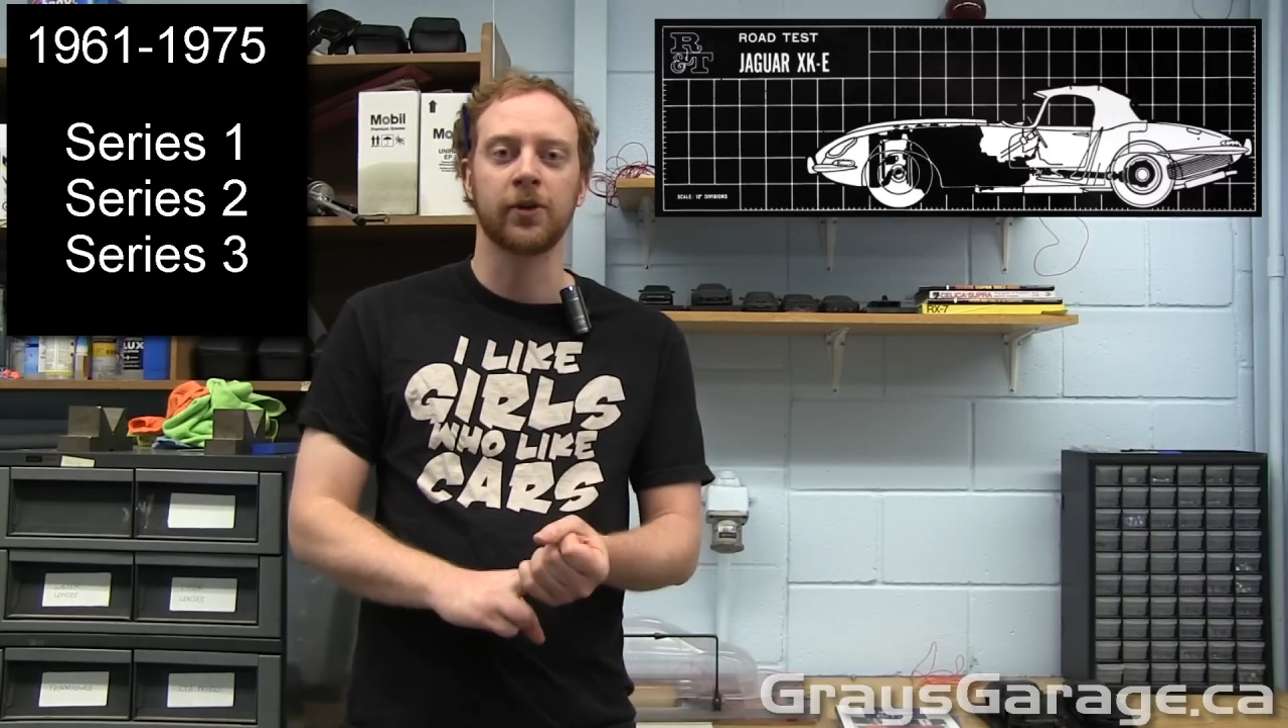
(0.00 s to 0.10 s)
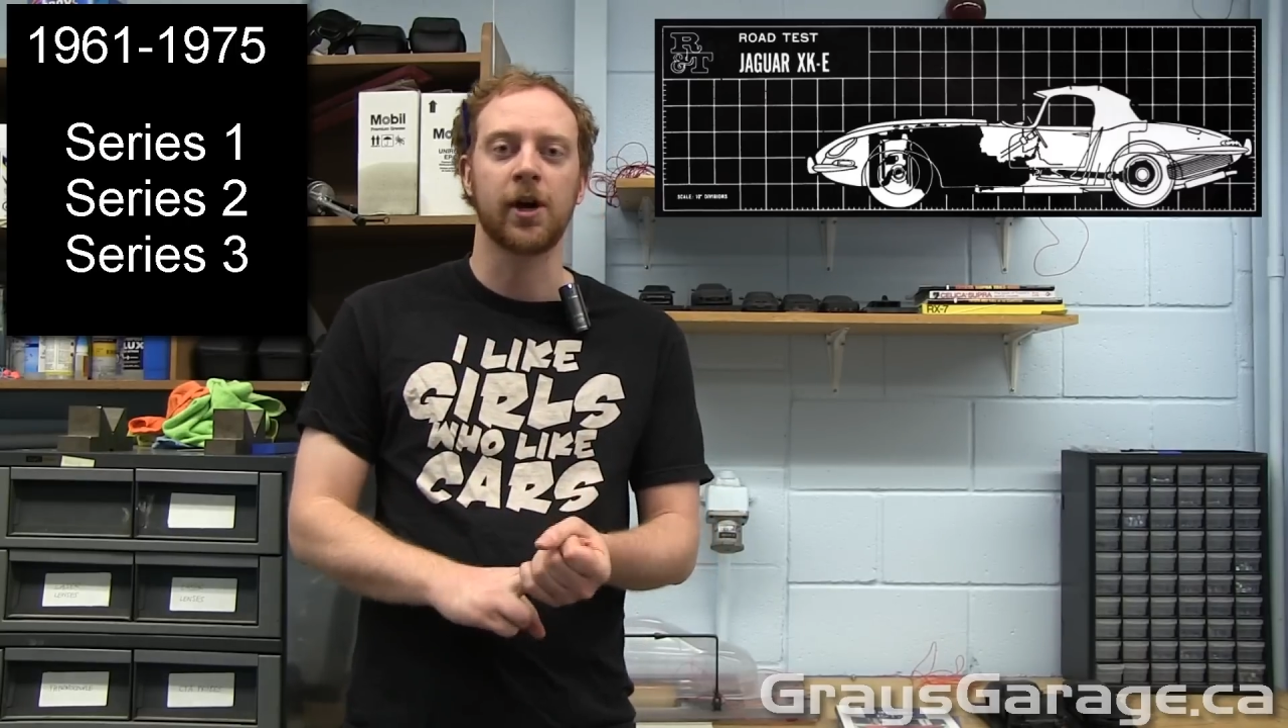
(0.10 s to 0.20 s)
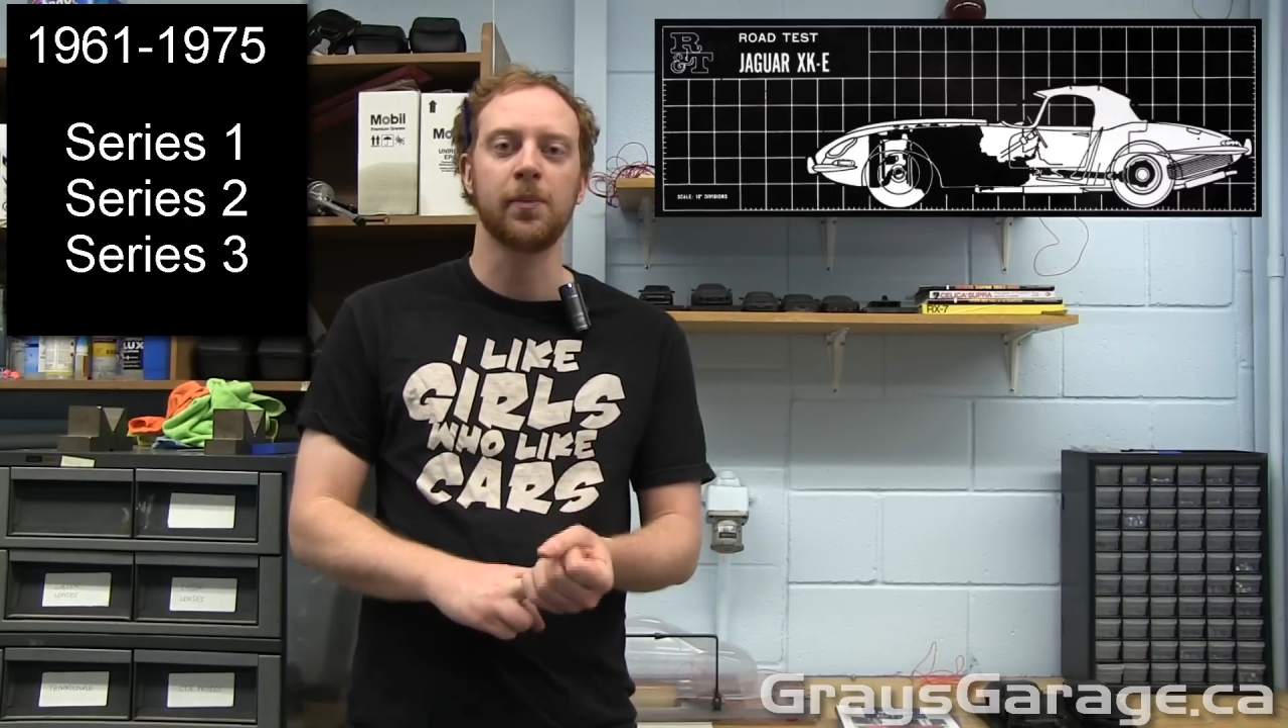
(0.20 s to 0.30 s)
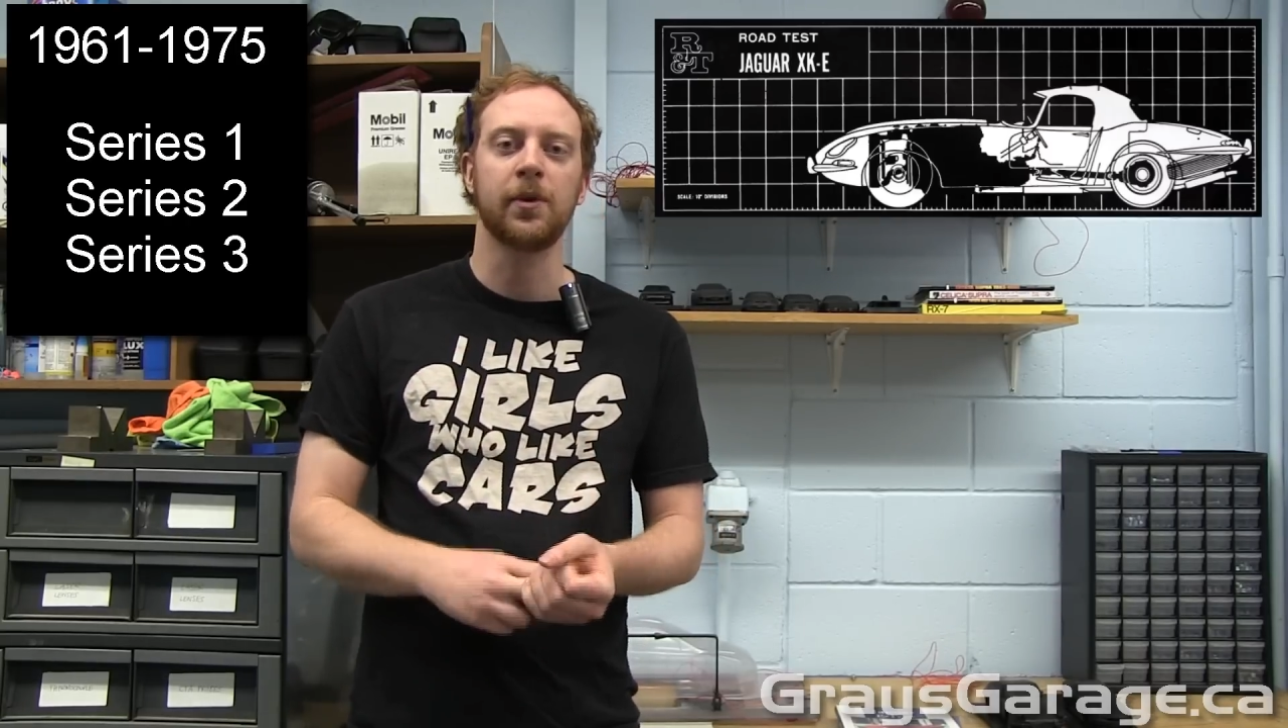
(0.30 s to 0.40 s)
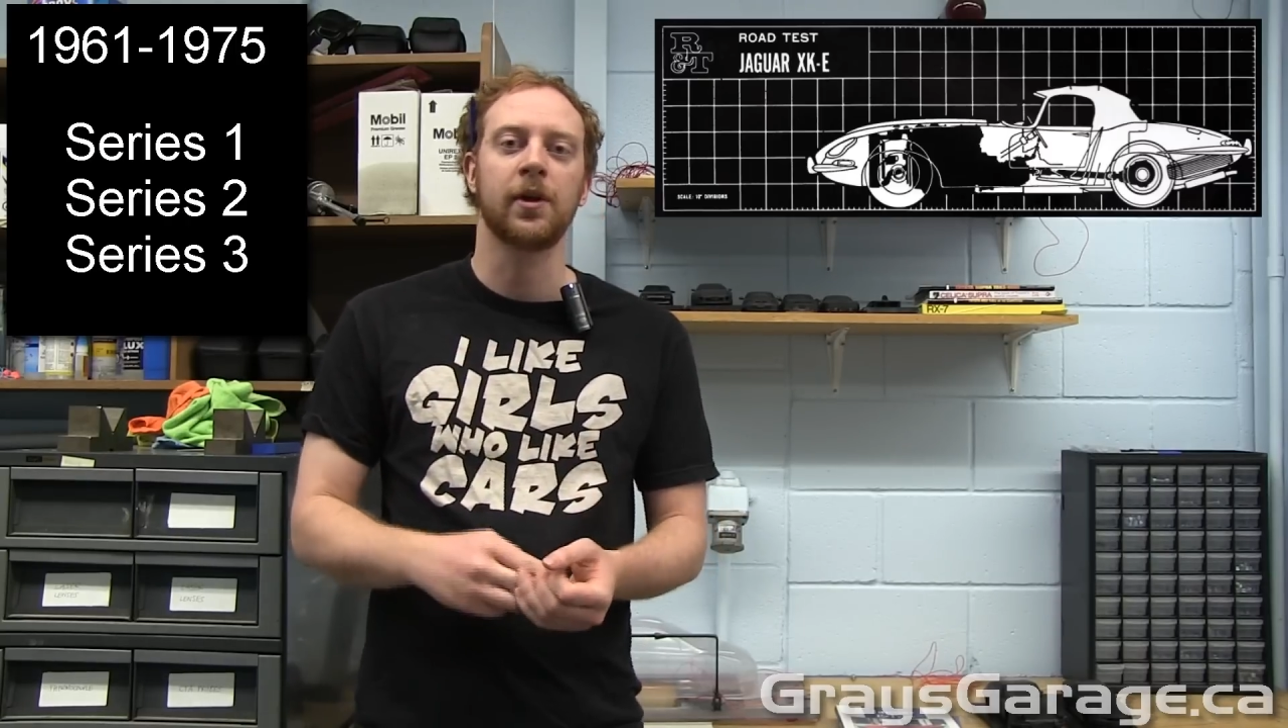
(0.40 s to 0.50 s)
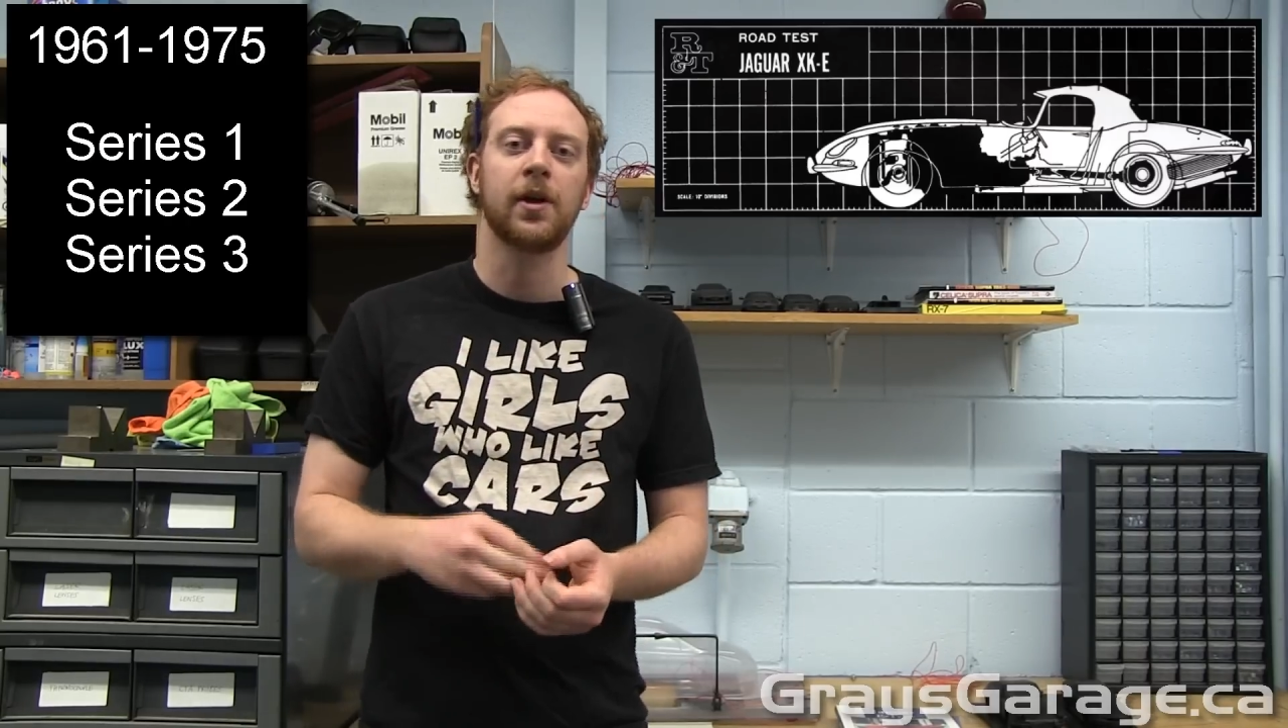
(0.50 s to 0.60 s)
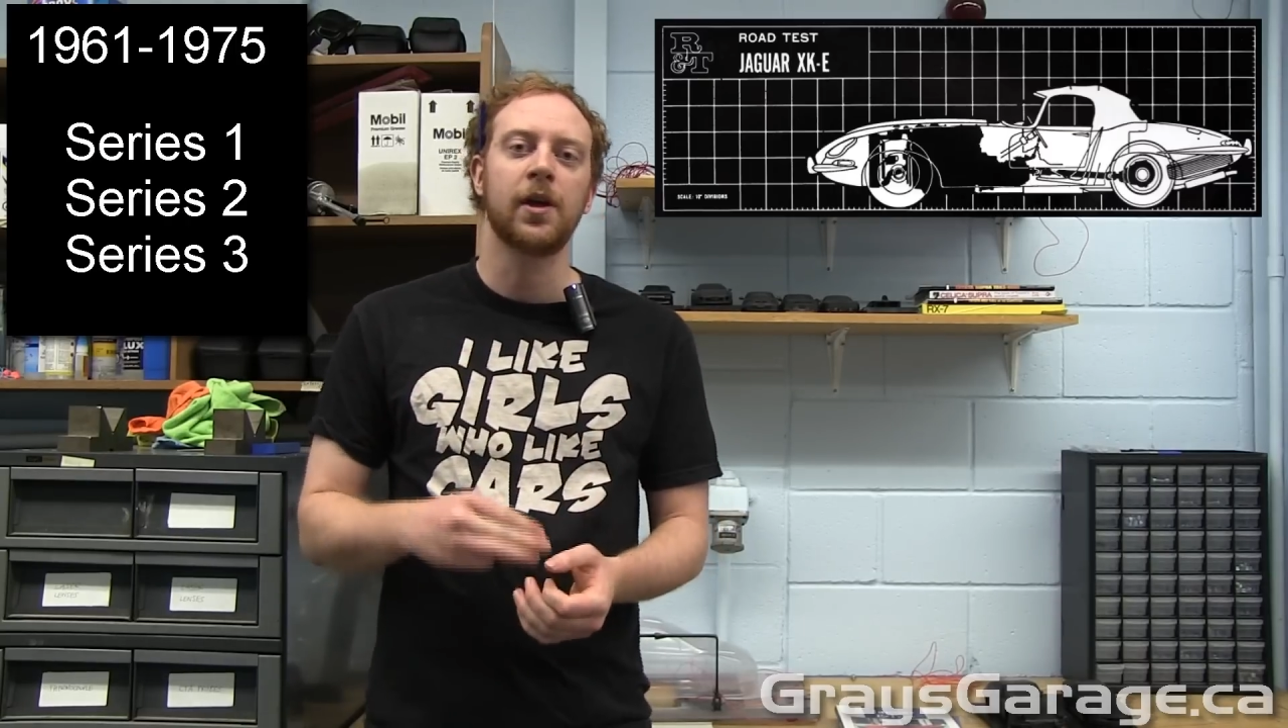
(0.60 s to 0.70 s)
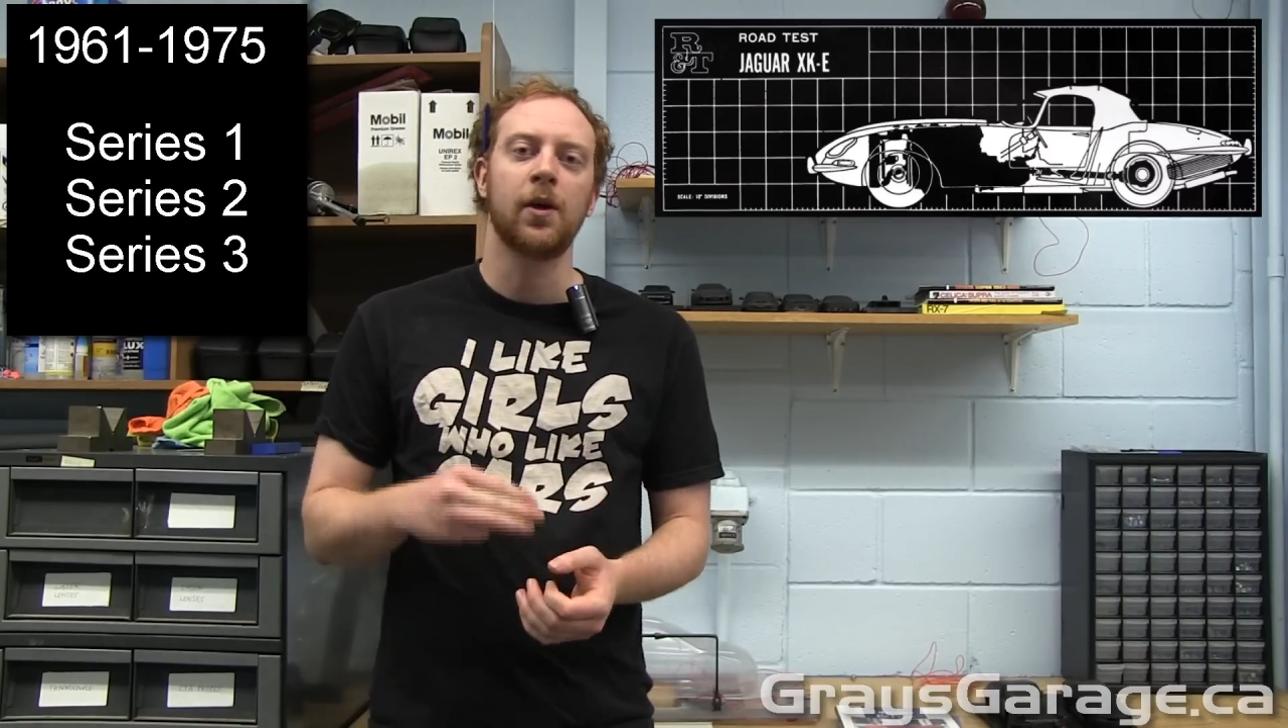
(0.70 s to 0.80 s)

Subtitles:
top,